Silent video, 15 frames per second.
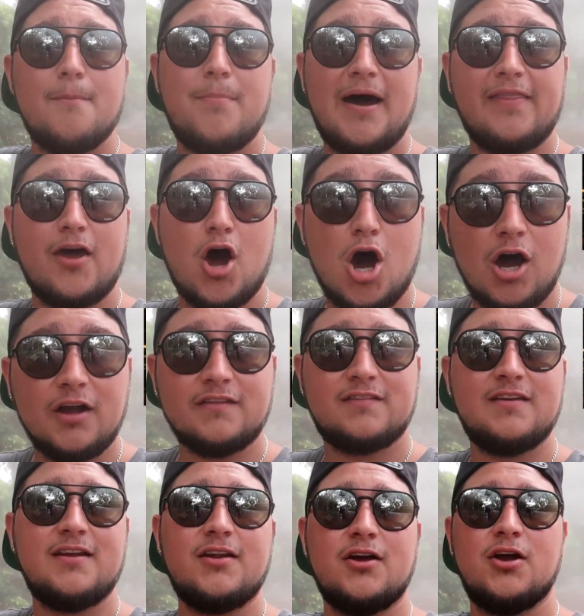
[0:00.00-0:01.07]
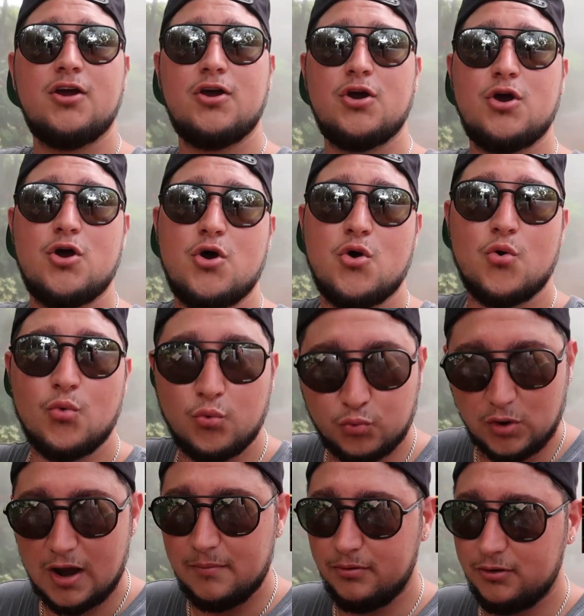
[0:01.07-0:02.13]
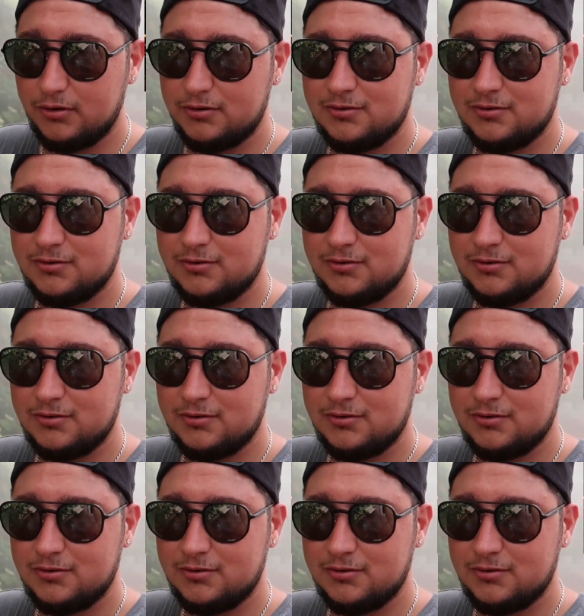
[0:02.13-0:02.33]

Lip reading: by the haunted rubble?